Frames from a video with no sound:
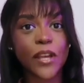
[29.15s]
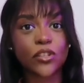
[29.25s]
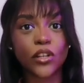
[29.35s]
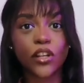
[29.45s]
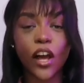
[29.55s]

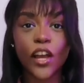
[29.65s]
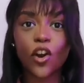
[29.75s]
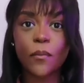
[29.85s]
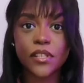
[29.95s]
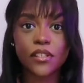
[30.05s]
Make sure you
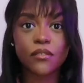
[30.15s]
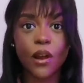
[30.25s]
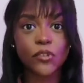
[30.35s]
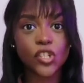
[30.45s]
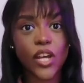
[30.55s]
like, comment,
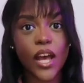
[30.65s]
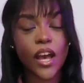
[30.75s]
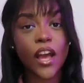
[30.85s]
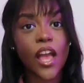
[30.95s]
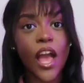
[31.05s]
subscribe and
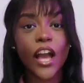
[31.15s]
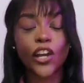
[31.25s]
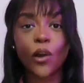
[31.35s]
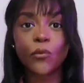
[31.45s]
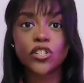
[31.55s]
share,
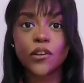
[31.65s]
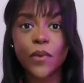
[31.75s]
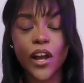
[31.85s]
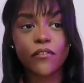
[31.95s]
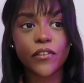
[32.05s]
and go watch
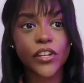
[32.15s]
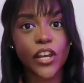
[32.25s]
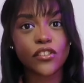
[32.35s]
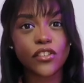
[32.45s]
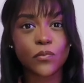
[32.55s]
some of my other
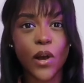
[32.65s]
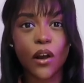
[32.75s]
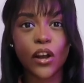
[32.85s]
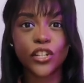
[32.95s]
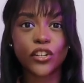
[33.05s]
videos as
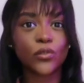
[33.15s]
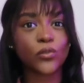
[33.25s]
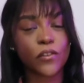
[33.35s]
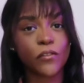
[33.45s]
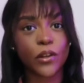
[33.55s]
well. And you can
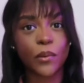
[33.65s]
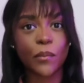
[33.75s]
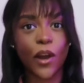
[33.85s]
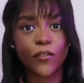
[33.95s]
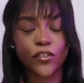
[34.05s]
also follow
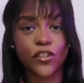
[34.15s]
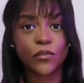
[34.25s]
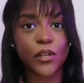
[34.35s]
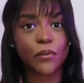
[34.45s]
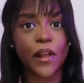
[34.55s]
me on my other
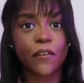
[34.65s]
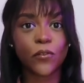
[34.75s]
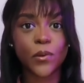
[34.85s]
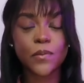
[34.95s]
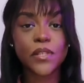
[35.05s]
social media
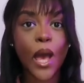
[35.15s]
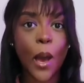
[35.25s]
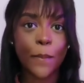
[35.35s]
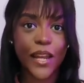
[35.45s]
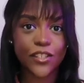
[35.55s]
platforms.
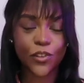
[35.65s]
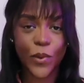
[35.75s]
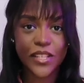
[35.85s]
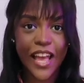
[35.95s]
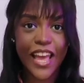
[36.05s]
But let's
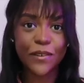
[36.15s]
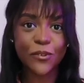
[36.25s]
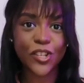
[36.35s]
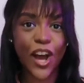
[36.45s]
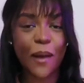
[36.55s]
not waste any
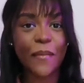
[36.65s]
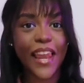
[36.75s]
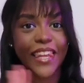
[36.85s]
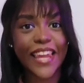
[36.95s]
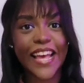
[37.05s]
more time
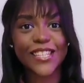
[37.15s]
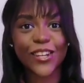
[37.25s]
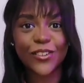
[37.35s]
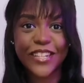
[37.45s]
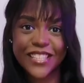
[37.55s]
and
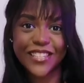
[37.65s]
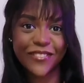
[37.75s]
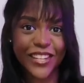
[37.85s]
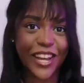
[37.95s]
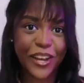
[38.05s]
let's get on into the video.